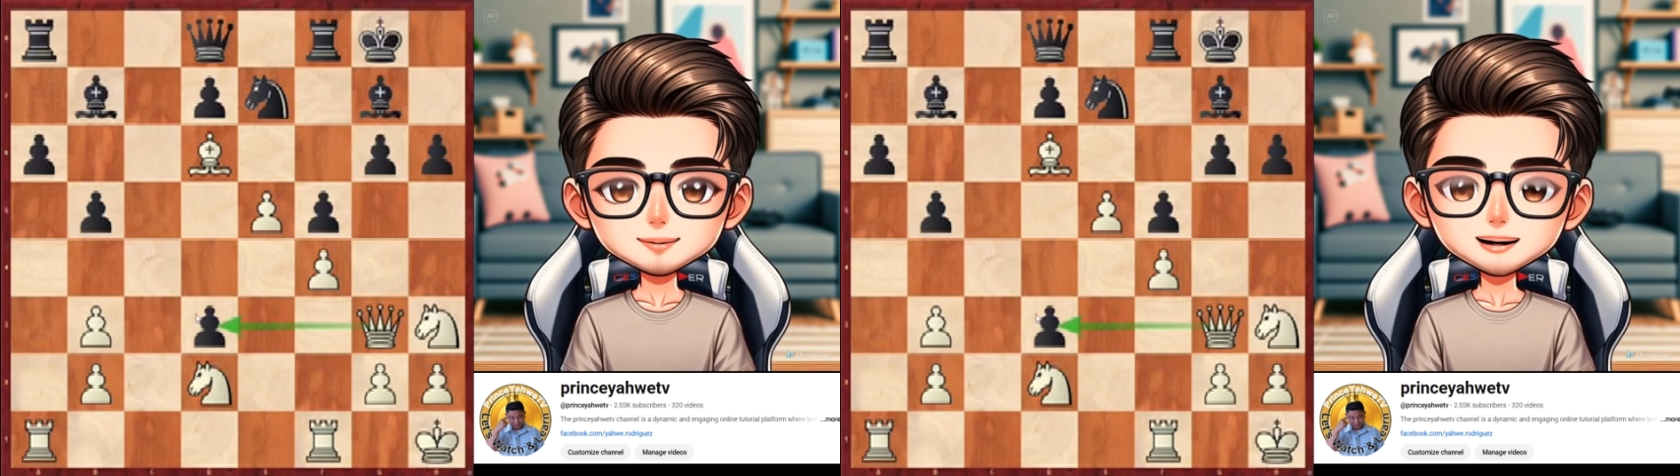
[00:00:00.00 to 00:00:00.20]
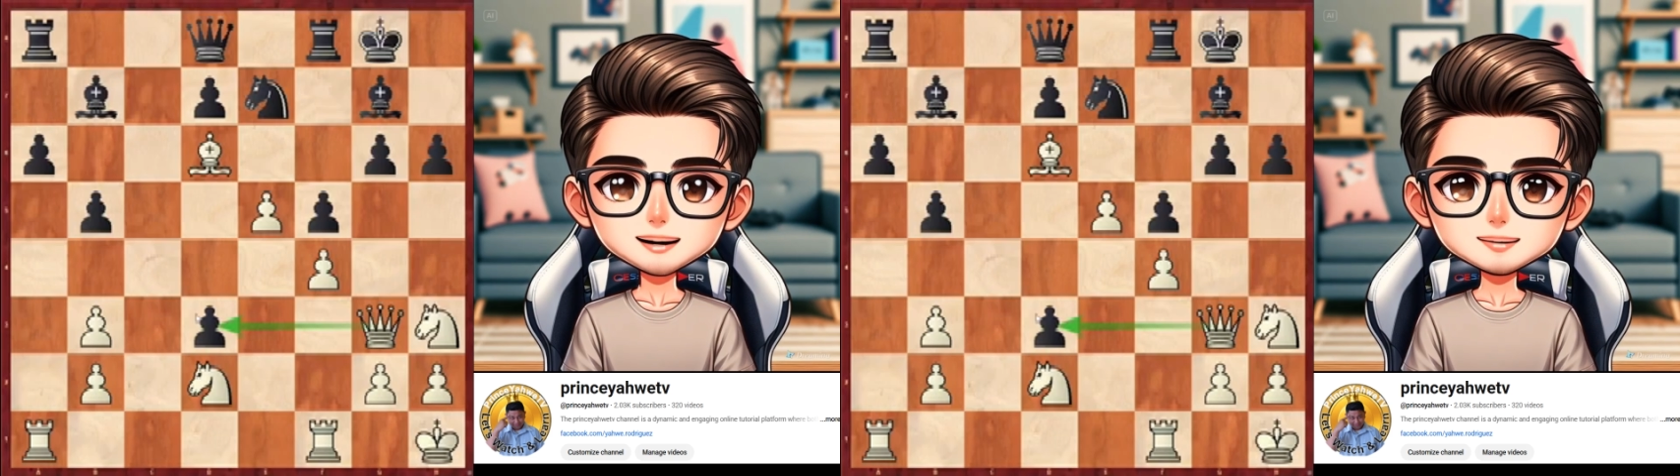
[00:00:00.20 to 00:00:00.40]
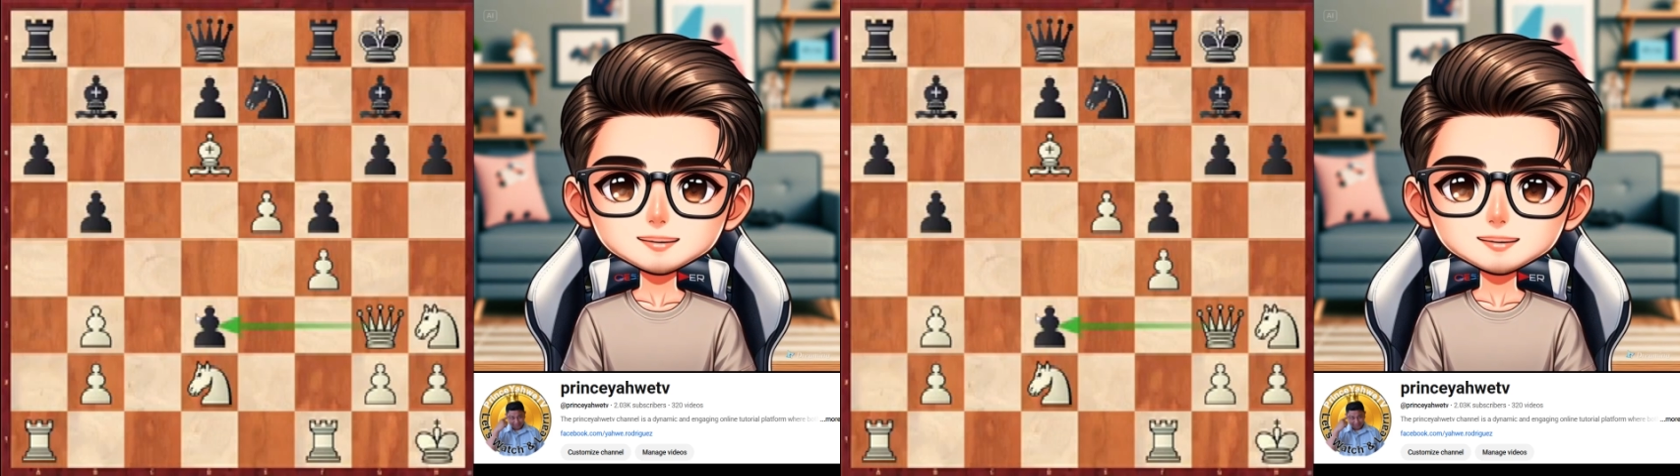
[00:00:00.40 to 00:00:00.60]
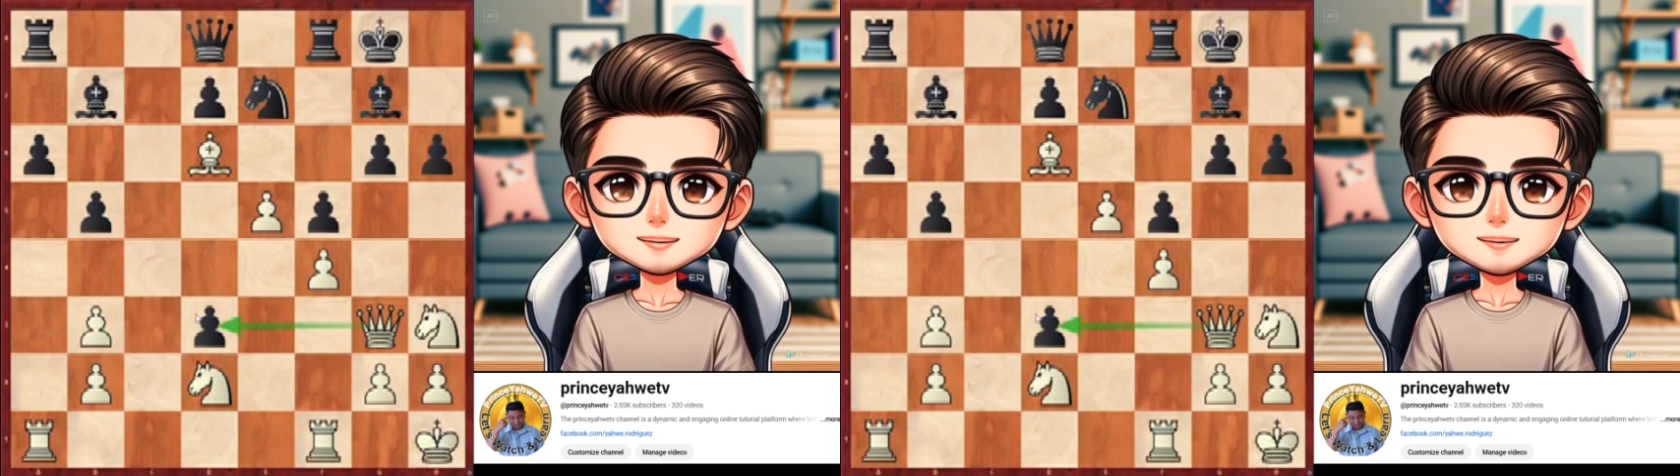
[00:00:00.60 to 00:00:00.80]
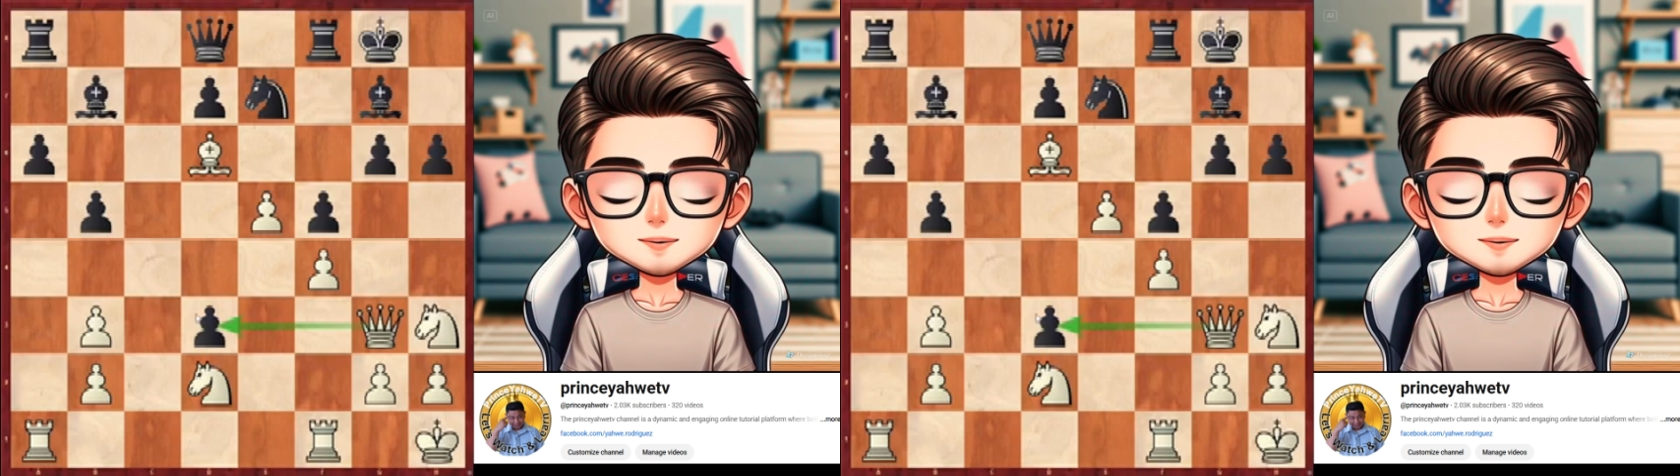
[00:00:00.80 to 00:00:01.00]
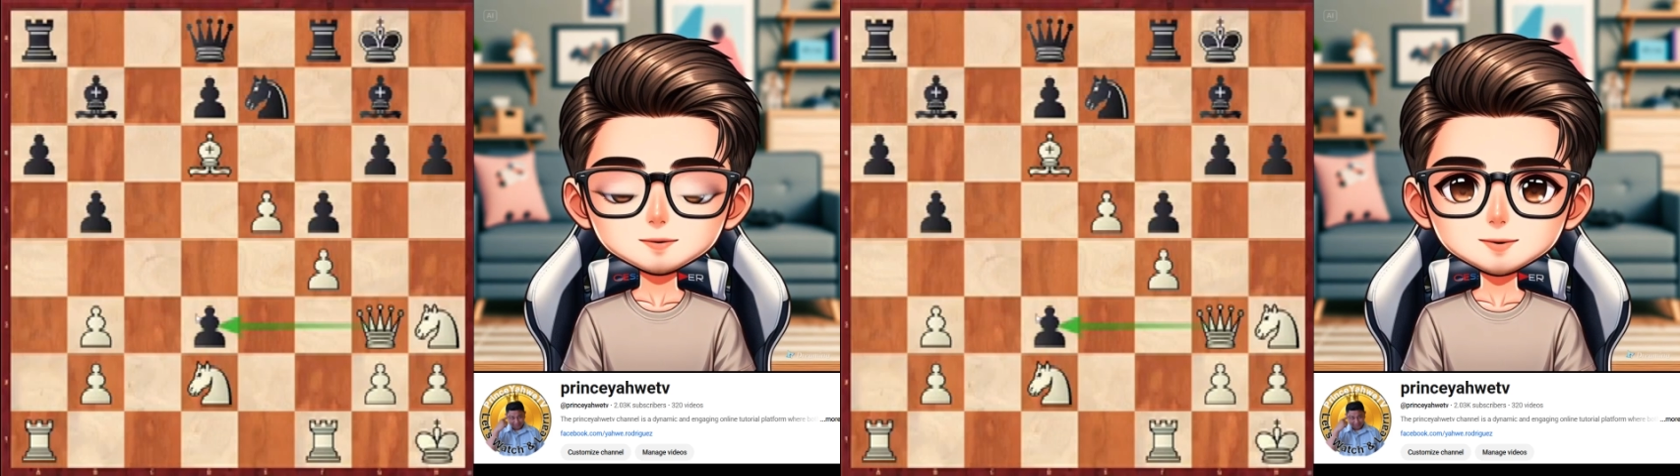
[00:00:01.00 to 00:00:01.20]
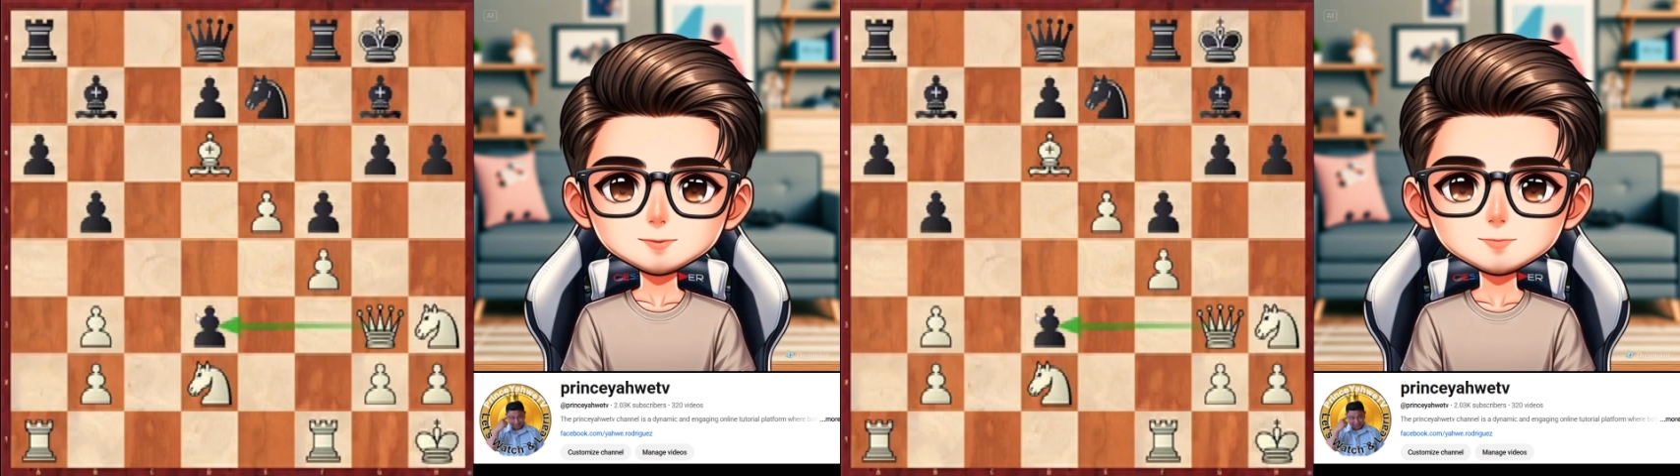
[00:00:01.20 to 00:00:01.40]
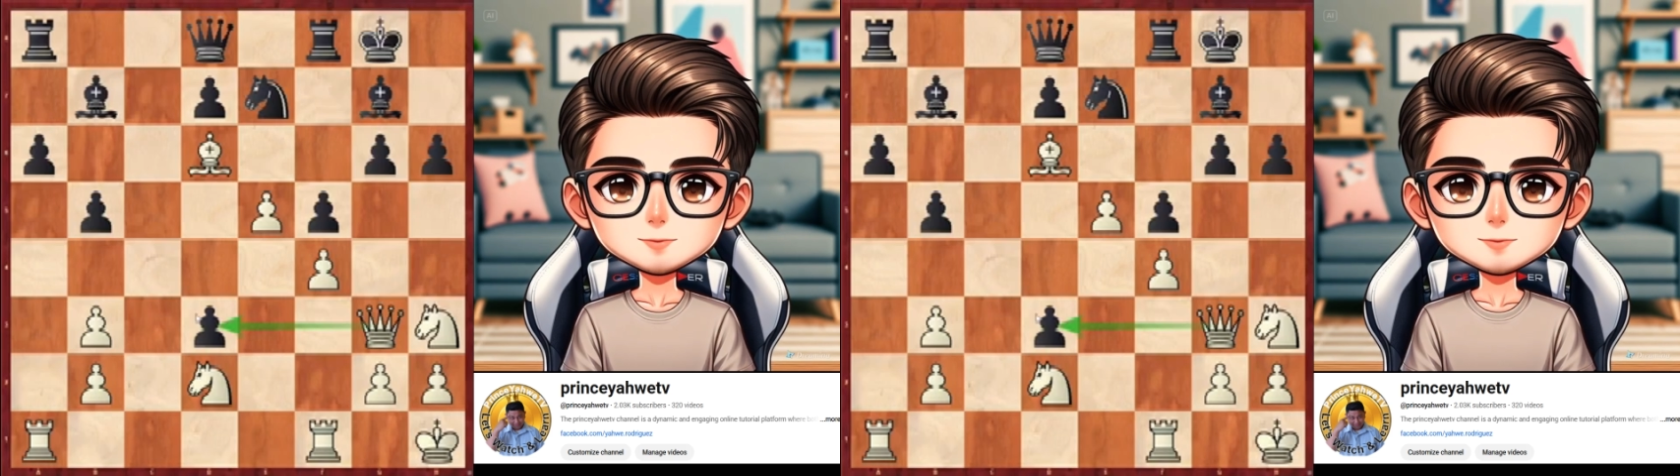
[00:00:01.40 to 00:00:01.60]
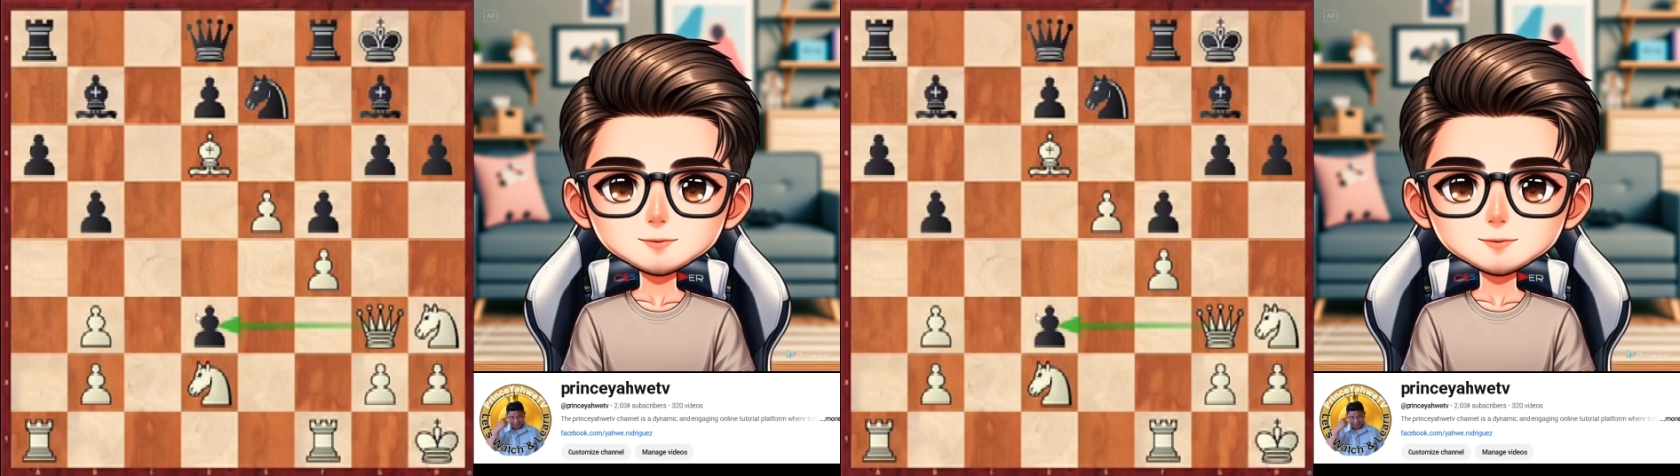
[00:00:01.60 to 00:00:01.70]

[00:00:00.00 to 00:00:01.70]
because after queen d3,